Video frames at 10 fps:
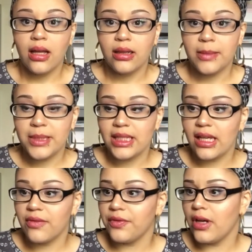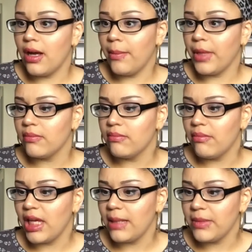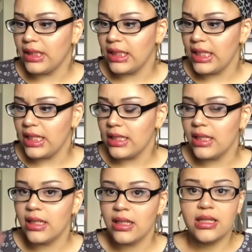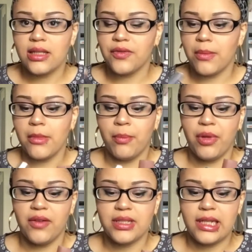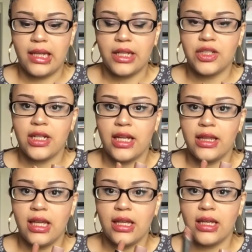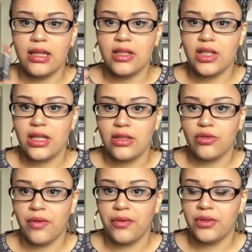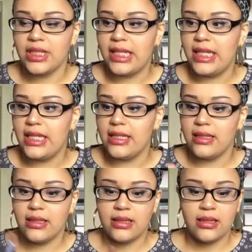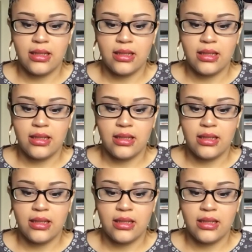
lipstick from Maybelline. This is from the Buffs collection, I think, in the shade Truffle Tees.